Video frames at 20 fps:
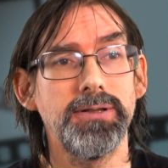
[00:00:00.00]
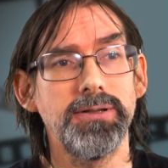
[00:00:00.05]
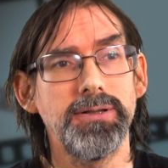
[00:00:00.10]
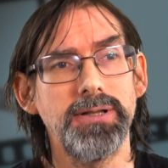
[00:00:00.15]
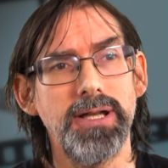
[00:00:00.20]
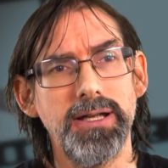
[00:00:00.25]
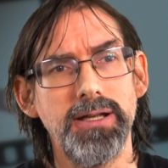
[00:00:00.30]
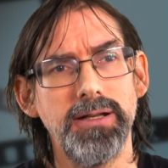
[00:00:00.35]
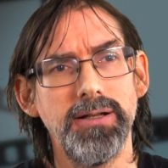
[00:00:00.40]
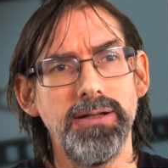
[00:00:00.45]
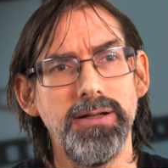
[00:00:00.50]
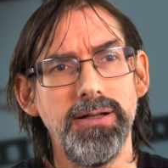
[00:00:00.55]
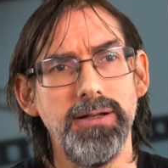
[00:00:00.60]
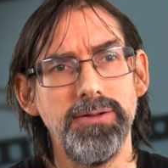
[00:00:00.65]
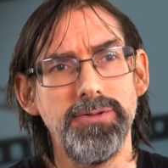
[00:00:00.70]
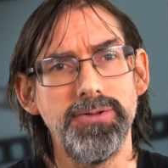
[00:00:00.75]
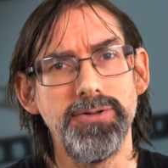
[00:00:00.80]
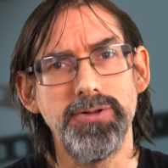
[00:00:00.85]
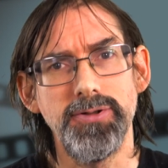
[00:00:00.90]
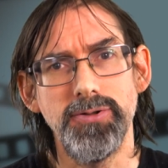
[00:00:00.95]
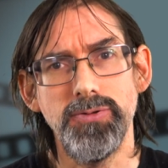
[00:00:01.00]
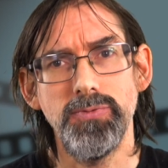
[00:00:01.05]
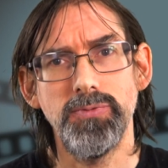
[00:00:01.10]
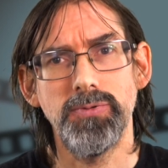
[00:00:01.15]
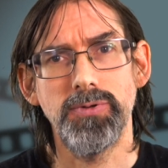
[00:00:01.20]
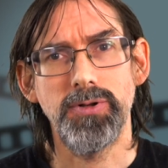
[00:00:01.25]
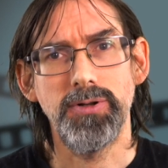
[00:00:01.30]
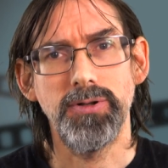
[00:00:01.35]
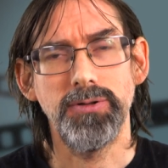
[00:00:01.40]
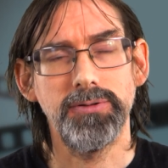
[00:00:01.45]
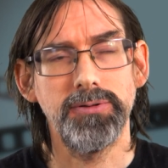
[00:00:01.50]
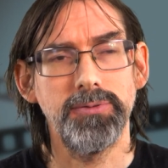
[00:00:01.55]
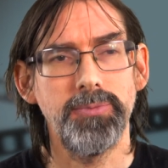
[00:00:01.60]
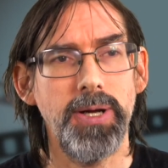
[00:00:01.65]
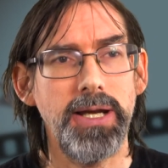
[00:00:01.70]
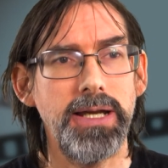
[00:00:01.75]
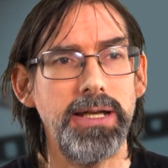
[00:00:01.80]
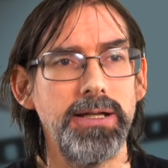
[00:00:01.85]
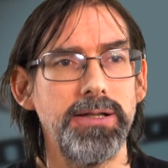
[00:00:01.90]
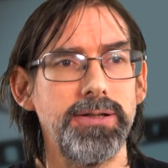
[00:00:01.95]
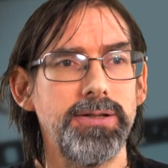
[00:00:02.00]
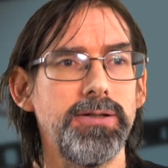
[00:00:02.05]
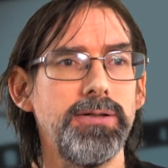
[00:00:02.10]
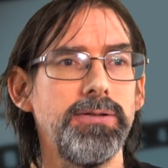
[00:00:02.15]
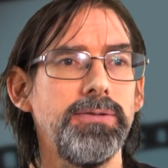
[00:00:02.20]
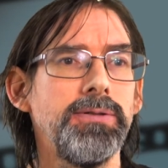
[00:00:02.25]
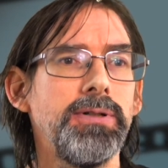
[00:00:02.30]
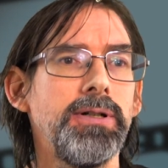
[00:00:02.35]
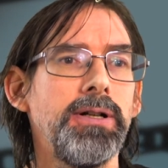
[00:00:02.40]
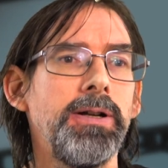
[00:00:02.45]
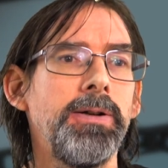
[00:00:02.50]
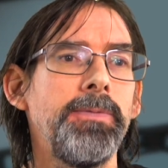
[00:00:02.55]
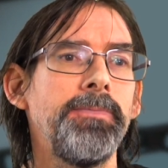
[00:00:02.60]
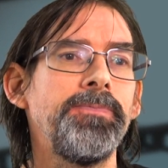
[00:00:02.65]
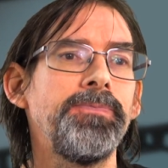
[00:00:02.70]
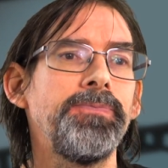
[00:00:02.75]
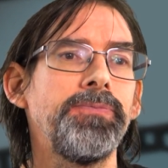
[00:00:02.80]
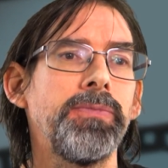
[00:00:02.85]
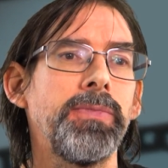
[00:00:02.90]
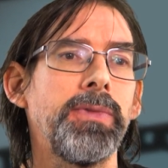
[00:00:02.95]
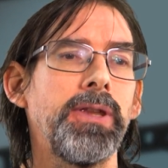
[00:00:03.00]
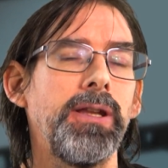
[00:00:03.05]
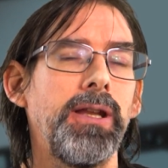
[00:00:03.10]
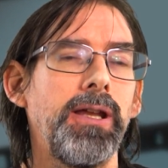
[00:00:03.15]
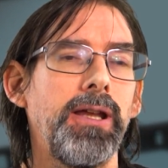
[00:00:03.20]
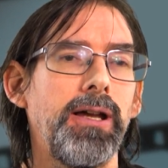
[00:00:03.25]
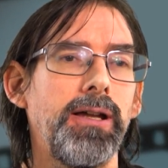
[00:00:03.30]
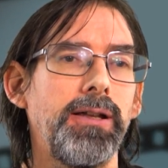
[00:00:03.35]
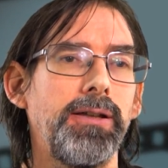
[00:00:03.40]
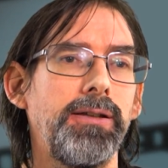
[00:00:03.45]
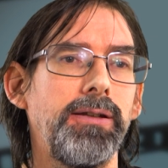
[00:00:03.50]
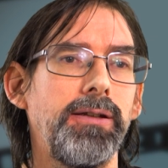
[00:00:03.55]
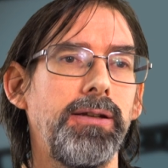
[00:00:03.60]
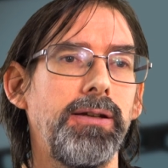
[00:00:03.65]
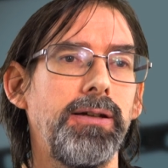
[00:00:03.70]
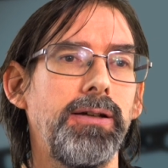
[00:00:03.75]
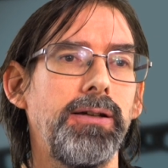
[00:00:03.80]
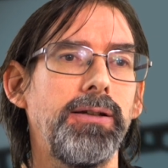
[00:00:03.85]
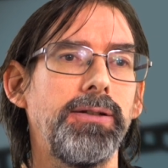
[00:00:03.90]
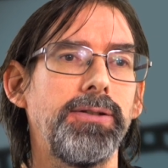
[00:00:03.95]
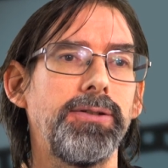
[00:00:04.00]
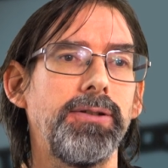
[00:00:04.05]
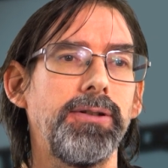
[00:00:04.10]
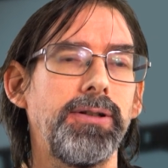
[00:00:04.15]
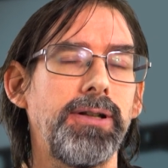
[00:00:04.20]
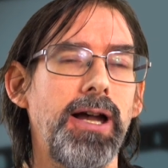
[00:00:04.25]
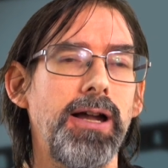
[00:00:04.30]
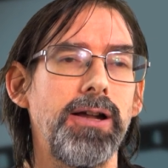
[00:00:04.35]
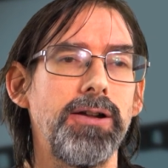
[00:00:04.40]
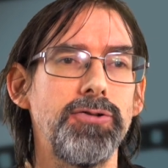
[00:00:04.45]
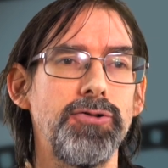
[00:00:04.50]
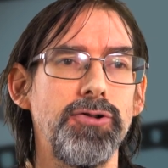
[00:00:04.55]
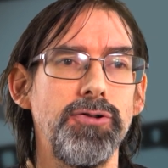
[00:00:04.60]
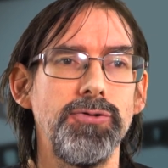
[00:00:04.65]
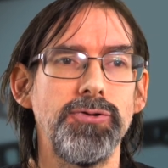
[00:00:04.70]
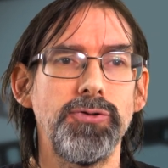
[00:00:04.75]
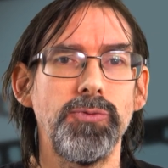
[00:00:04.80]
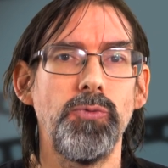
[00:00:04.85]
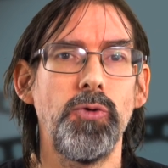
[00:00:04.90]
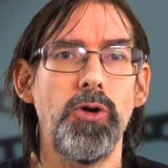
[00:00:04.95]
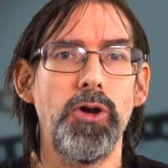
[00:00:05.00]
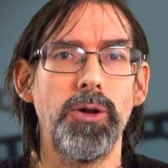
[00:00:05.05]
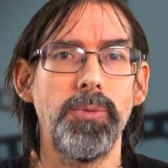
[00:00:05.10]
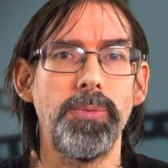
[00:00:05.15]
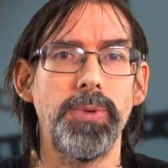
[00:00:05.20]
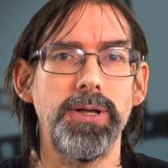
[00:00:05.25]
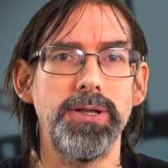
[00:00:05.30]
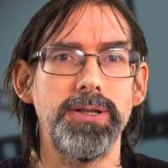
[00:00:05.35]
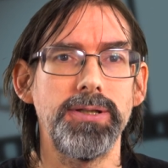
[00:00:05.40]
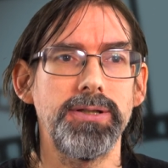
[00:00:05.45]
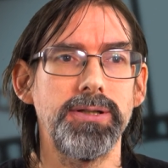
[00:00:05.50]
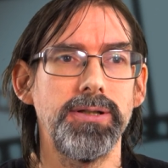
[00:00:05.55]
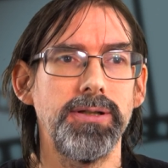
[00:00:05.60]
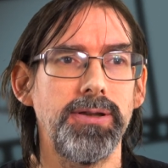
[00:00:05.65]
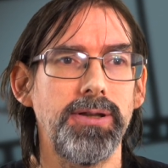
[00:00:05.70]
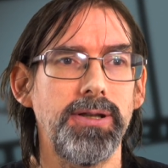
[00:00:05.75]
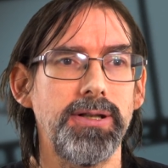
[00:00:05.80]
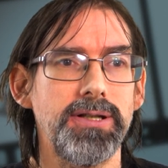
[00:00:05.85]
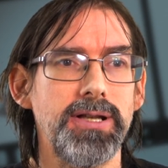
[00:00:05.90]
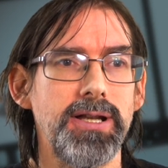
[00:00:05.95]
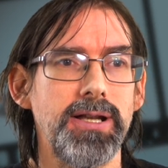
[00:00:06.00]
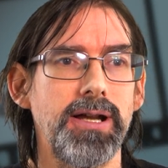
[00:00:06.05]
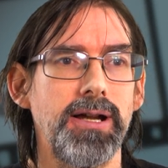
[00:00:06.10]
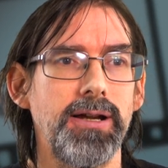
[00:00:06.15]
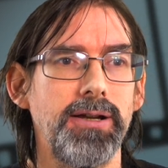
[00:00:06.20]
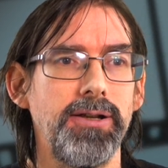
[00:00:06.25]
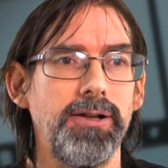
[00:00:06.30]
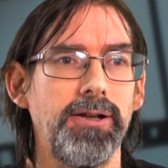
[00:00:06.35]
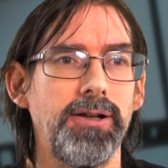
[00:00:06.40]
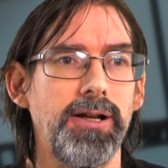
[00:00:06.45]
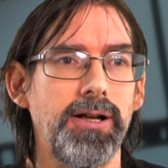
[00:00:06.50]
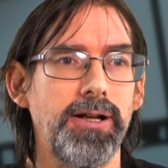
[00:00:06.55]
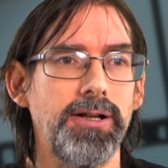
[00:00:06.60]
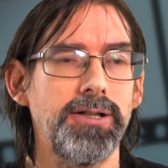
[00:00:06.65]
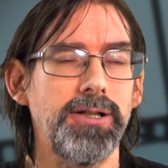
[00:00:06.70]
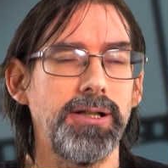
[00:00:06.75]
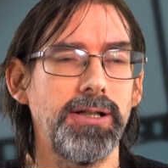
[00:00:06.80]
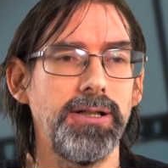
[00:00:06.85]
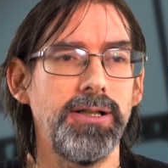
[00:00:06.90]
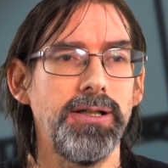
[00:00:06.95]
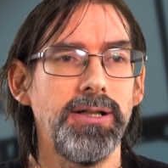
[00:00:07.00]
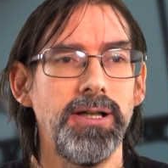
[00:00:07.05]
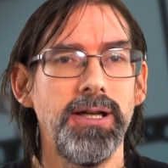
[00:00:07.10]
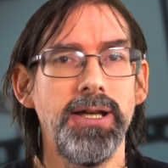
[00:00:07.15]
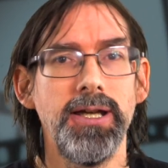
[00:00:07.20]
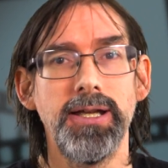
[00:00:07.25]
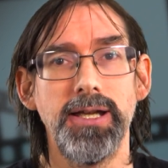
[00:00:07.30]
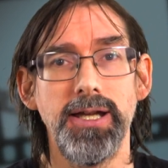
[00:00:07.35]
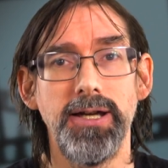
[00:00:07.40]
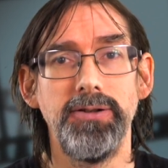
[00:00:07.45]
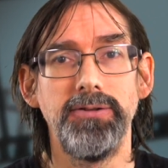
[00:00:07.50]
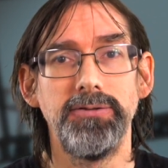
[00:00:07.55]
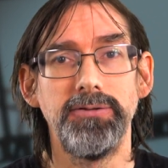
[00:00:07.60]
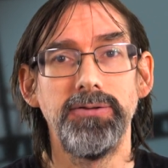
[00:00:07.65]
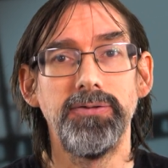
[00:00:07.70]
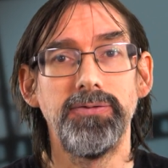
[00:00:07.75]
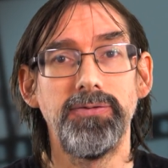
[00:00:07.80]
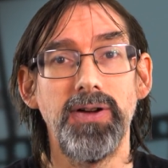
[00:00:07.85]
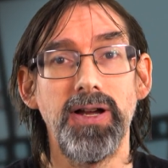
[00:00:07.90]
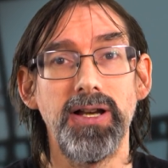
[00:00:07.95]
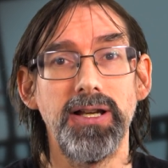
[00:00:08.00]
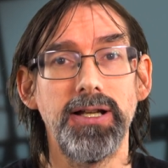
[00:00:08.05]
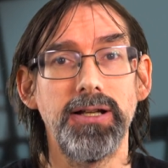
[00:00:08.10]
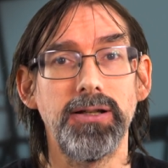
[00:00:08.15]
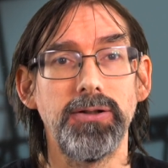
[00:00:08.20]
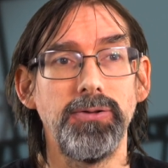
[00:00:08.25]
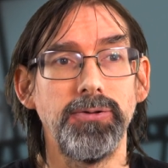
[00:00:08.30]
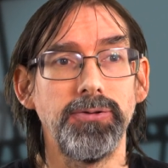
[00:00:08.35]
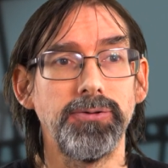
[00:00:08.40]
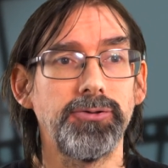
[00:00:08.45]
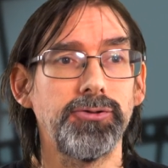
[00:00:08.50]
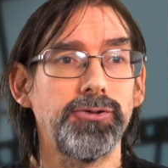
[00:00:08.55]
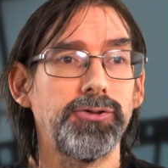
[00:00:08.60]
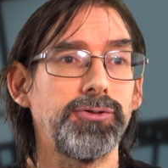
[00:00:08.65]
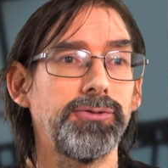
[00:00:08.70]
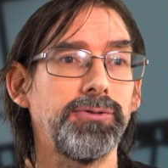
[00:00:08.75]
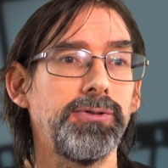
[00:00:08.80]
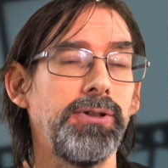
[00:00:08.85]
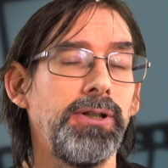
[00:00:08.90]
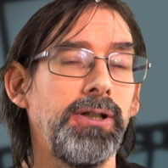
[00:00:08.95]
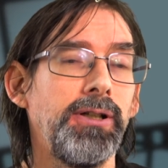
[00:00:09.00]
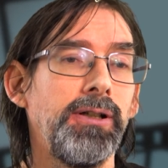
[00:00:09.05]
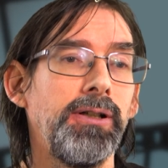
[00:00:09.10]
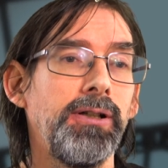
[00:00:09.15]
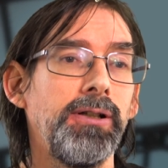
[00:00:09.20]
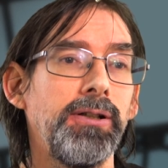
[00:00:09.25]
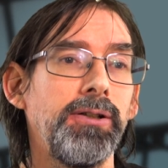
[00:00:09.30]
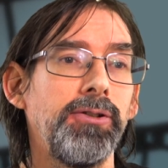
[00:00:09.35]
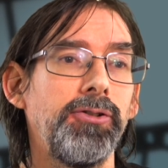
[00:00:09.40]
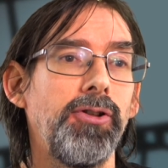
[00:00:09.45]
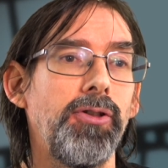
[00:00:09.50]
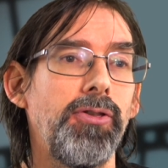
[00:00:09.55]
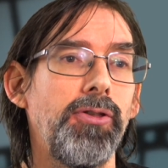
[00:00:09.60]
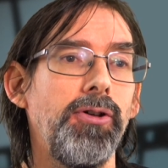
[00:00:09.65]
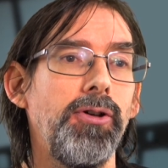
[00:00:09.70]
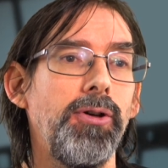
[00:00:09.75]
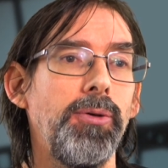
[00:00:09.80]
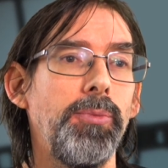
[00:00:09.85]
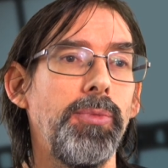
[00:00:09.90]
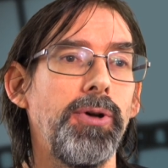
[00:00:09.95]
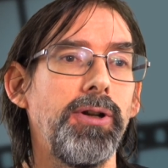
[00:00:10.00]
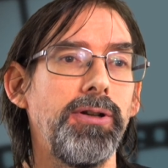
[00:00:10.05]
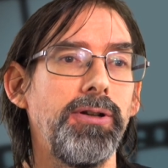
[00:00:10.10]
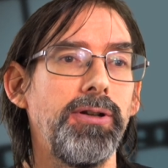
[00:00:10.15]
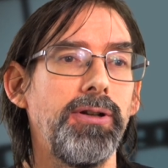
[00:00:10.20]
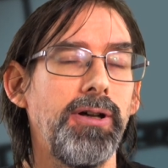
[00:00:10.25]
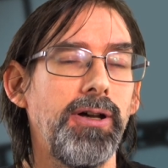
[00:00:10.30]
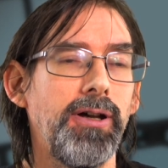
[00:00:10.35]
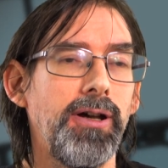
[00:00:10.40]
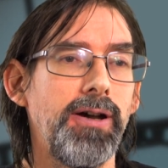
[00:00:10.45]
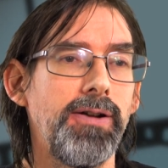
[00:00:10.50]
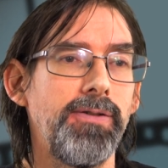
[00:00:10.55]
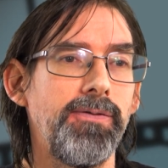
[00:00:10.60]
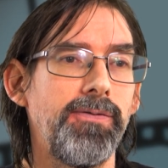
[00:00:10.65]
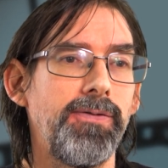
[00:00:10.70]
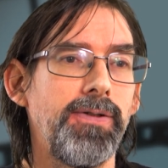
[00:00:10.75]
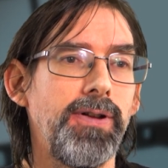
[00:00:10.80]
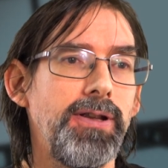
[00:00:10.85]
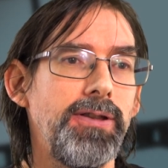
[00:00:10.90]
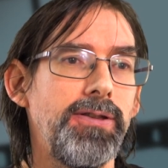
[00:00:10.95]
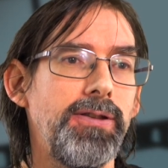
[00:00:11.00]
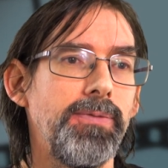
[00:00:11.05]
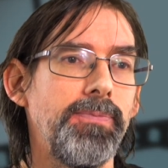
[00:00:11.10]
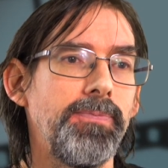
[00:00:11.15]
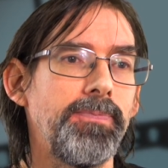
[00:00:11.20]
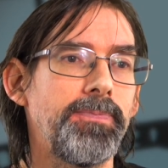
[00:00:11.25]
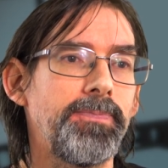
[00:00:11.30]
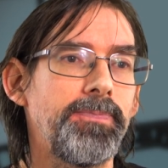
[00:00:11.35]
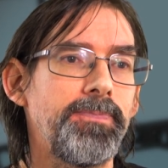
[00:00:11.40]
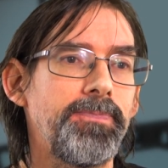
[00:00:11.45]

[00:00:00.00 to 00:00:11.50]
like a zoo or a petting zoo. They had some kangaroos and wallabies and things like that. And you could actually get fairly close to them and feed them